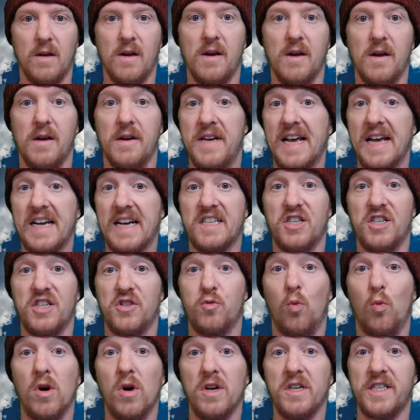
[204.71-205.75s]
Next is
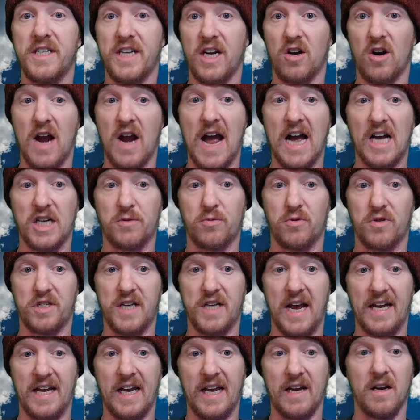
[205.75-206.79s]
1 terahash per
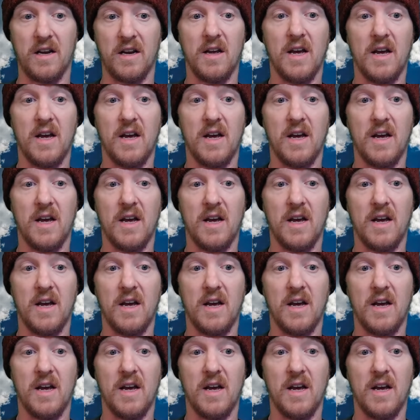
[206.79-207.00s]
second,